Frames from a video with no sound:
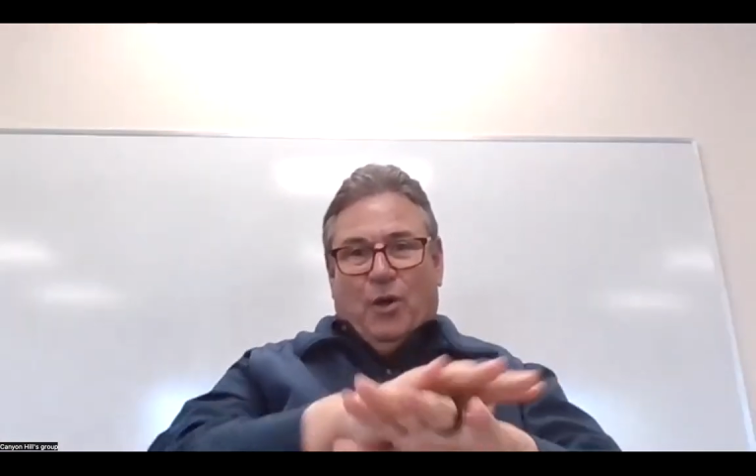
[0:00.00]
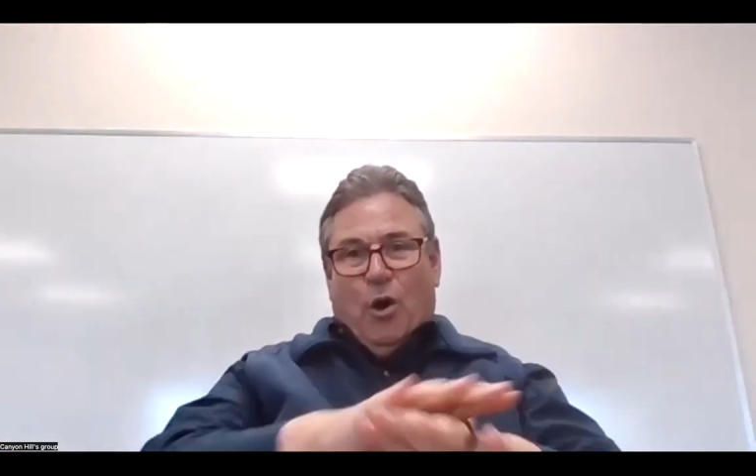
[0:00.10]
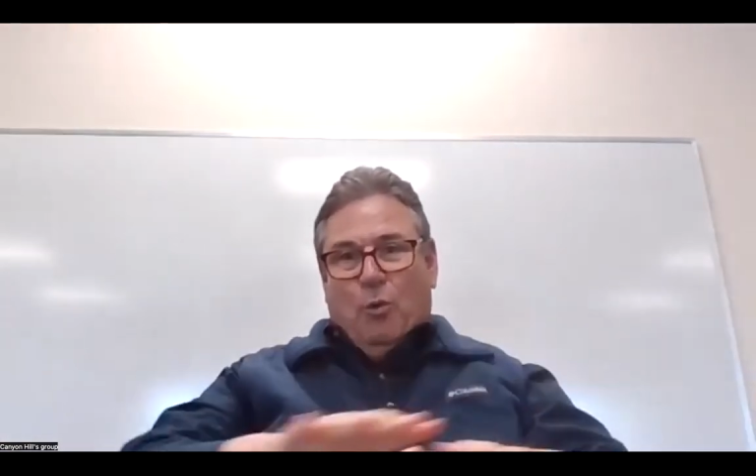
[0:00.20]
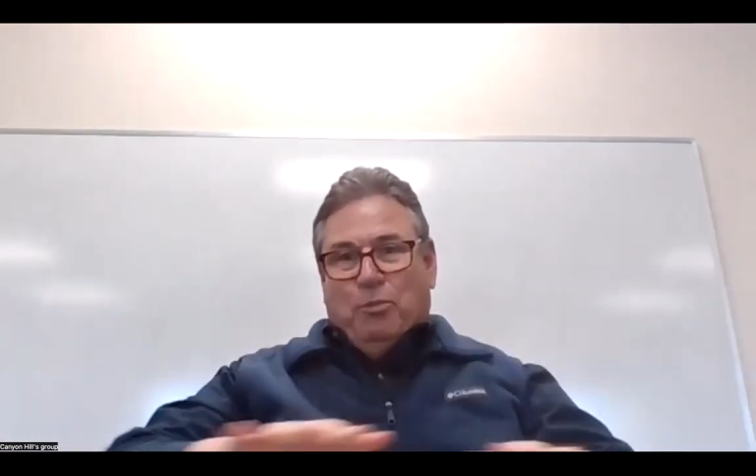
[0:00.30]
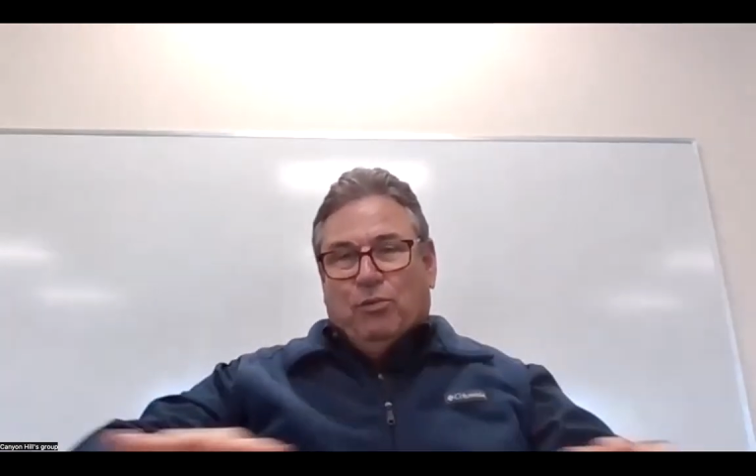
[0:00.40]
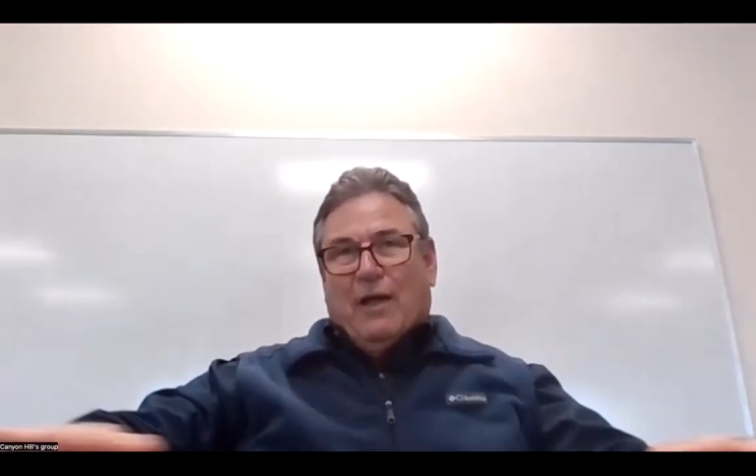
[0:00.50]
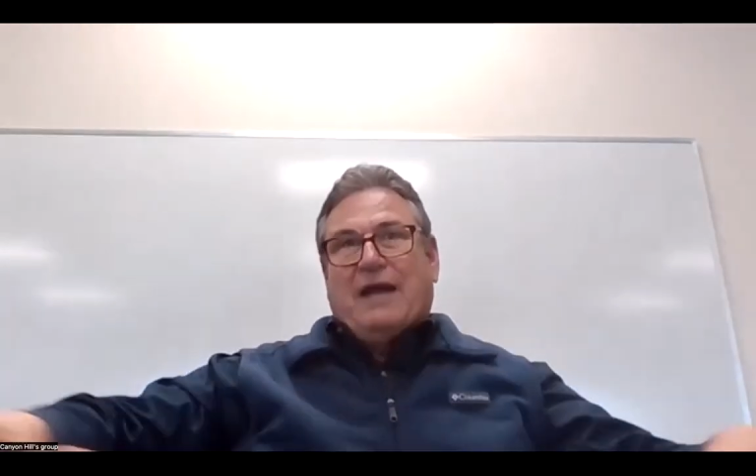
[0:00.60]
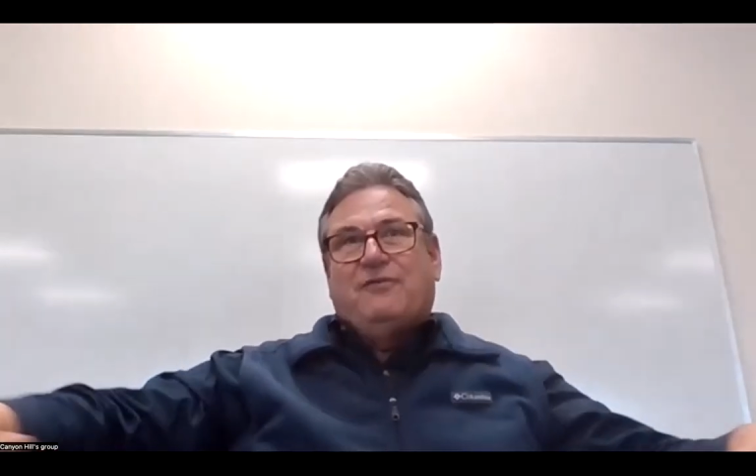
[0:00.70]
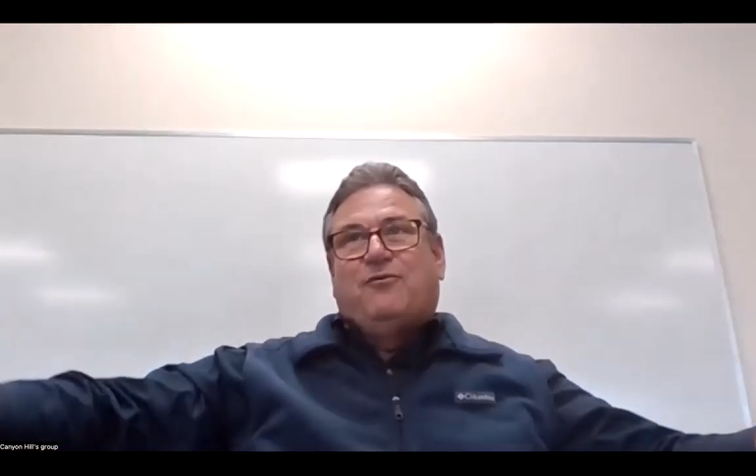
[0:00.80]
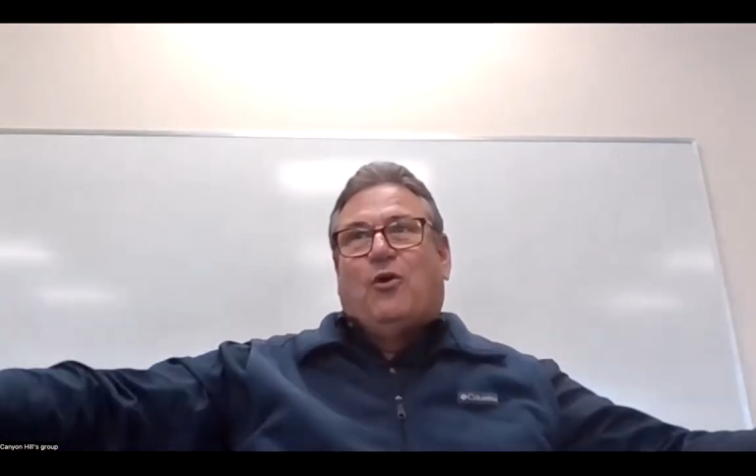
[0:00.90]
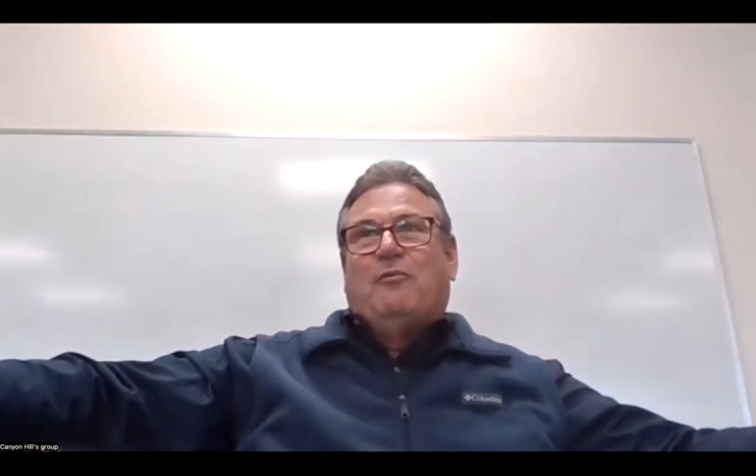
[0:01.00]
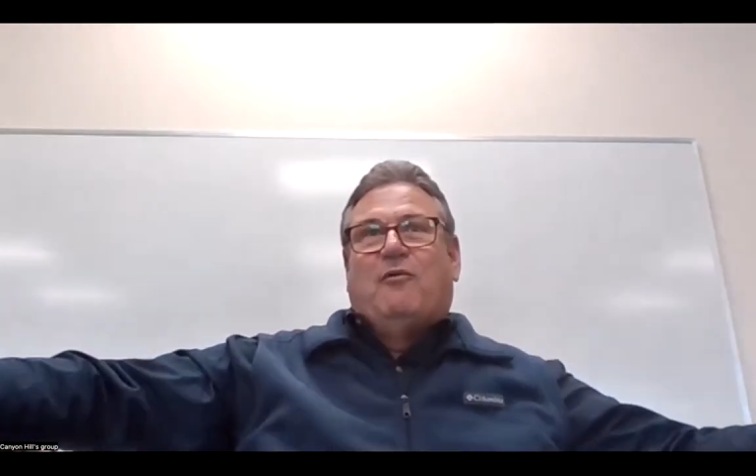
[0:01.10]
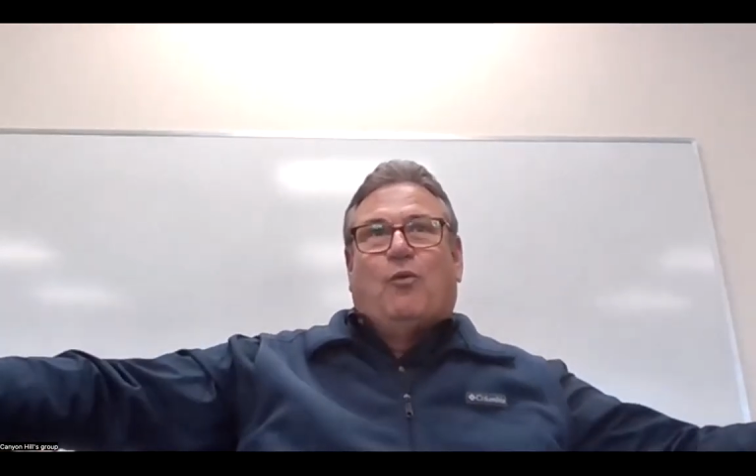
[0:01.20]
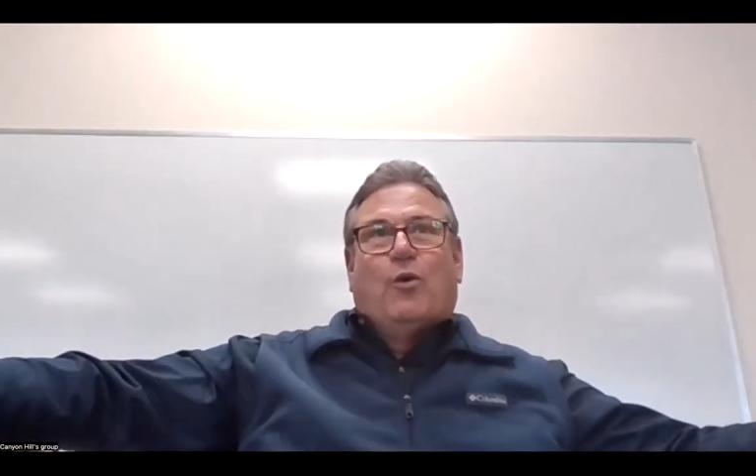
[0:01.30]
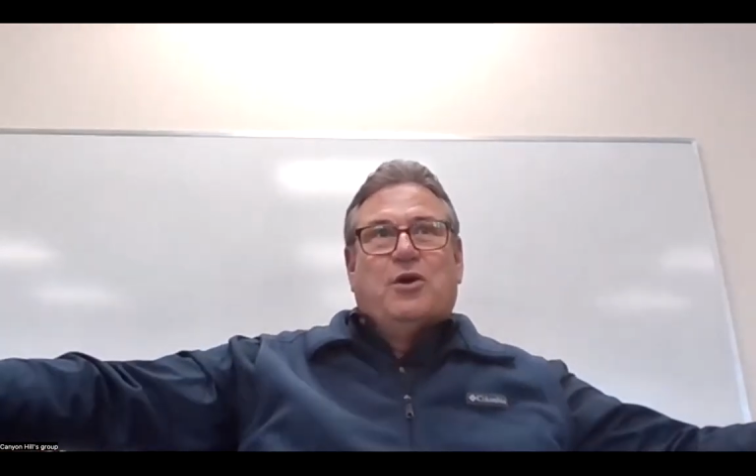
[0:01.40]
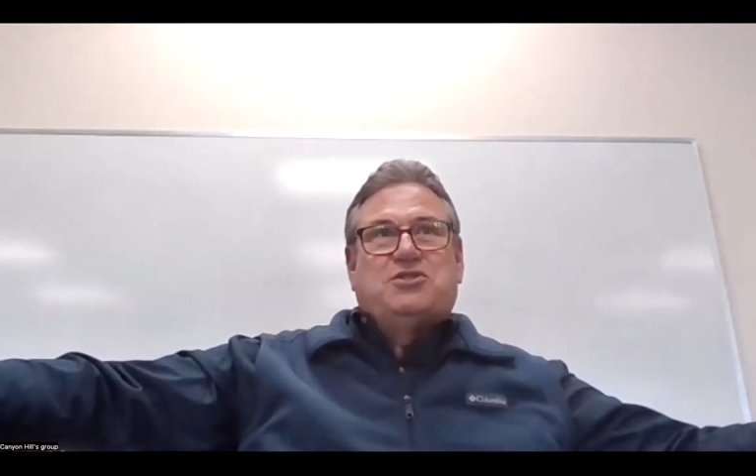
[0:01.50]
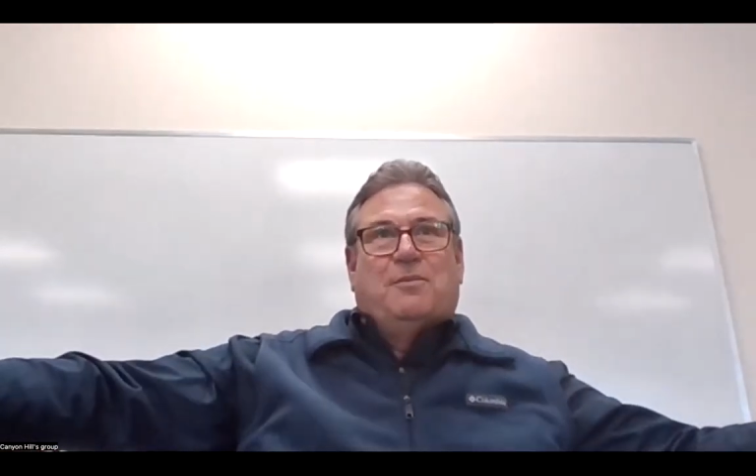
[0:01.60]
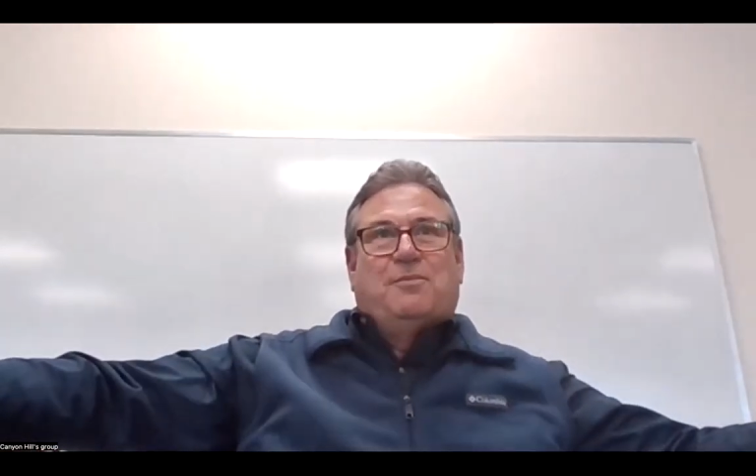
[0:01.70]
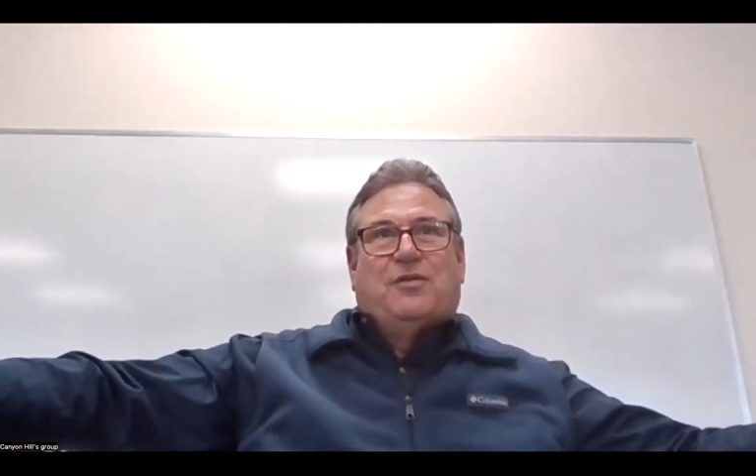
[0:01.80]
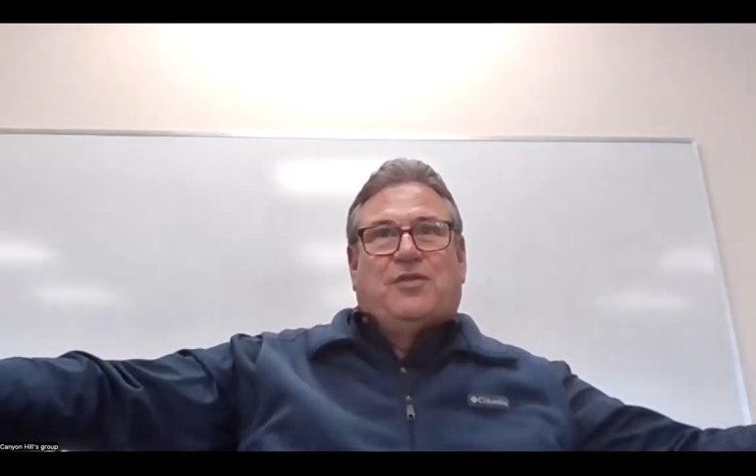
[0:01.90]
the whole platform of
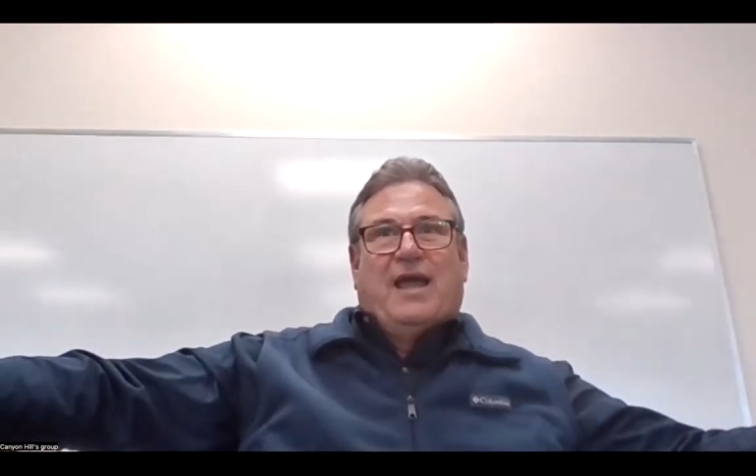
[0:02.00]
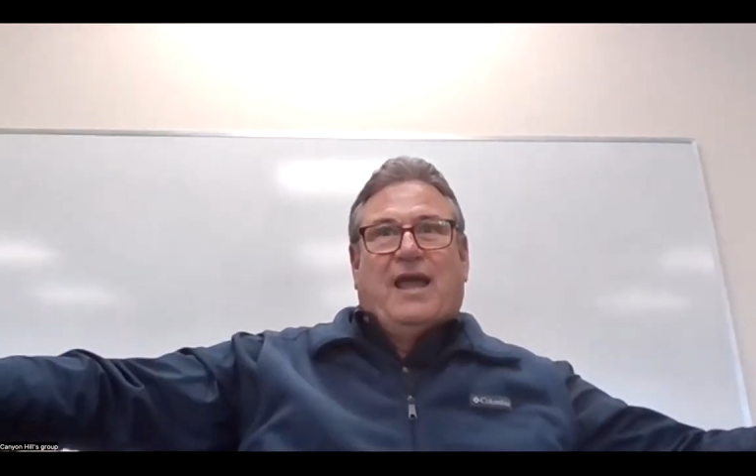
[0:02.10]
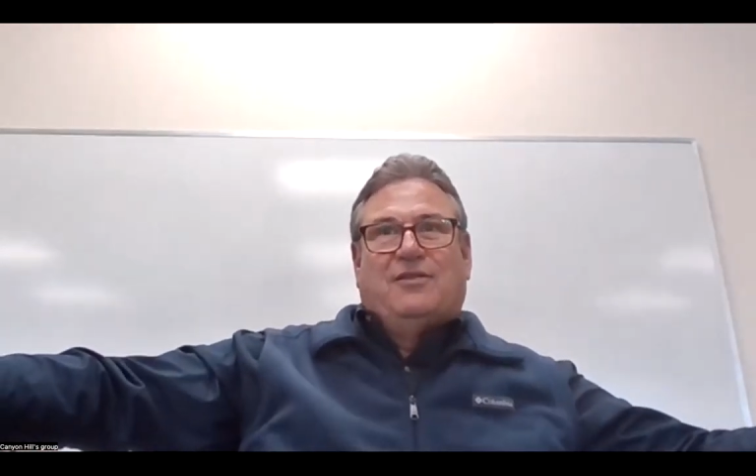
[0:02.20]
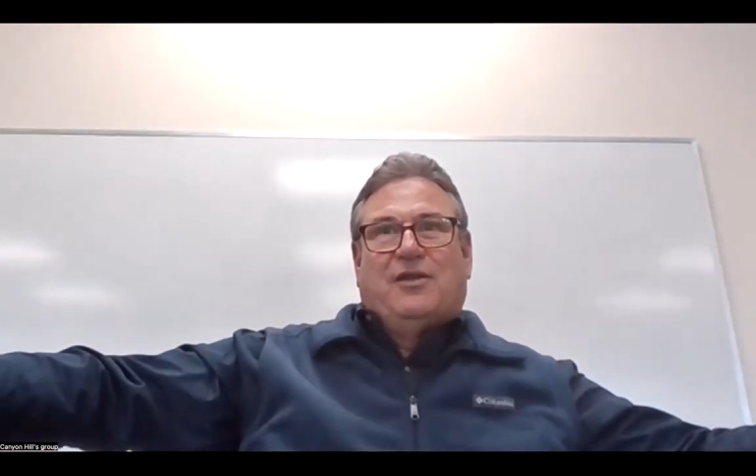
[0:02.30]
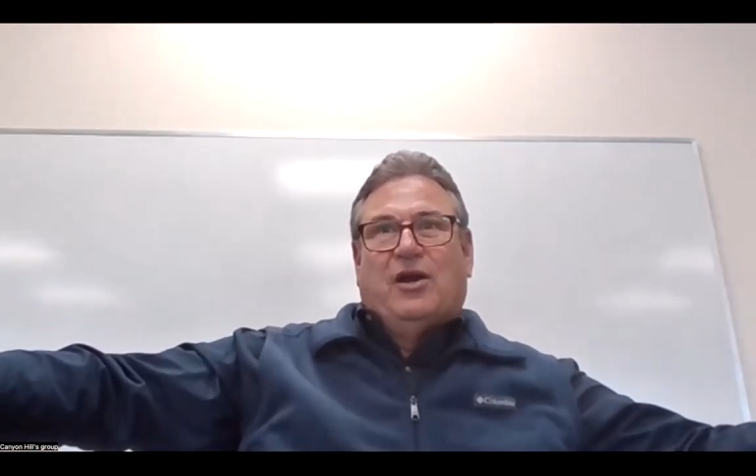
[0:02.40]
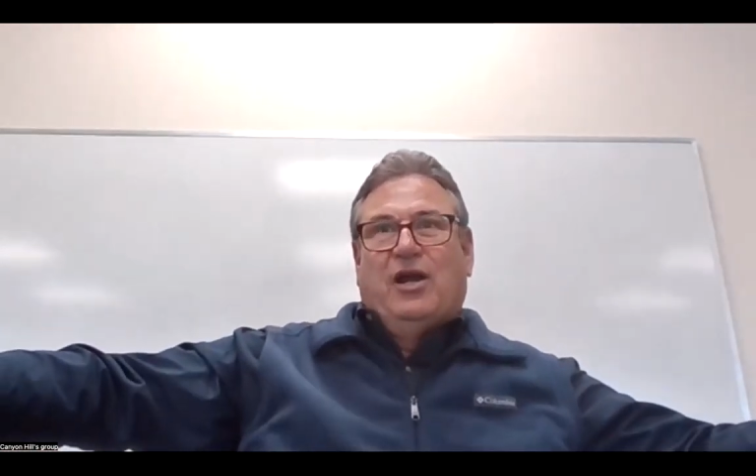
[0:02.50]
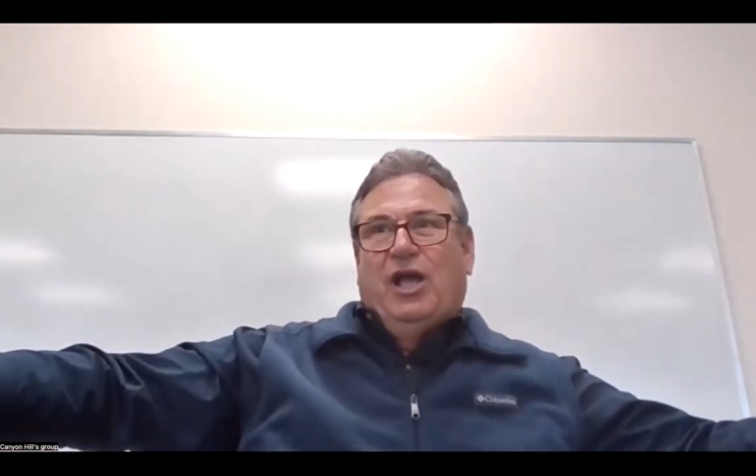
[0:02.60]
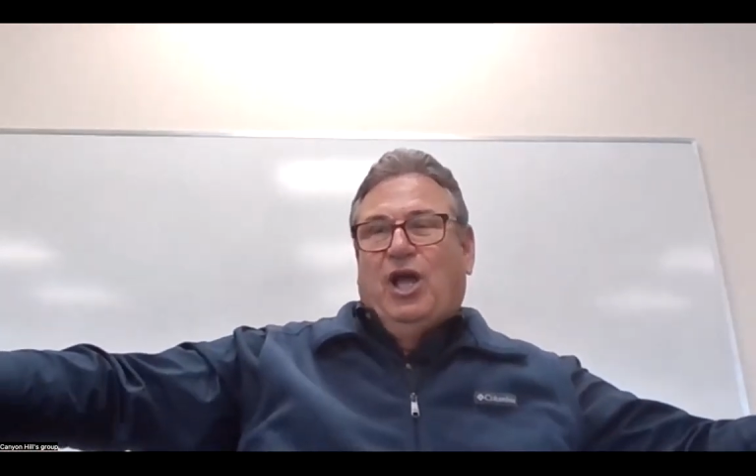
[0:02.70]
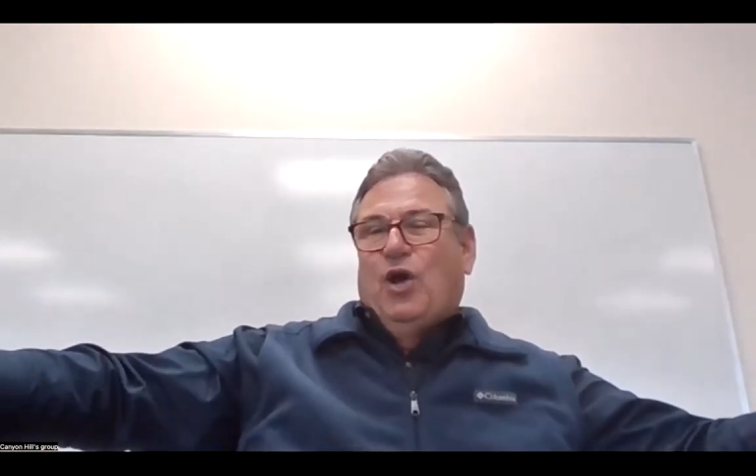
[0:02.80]
worship that they had there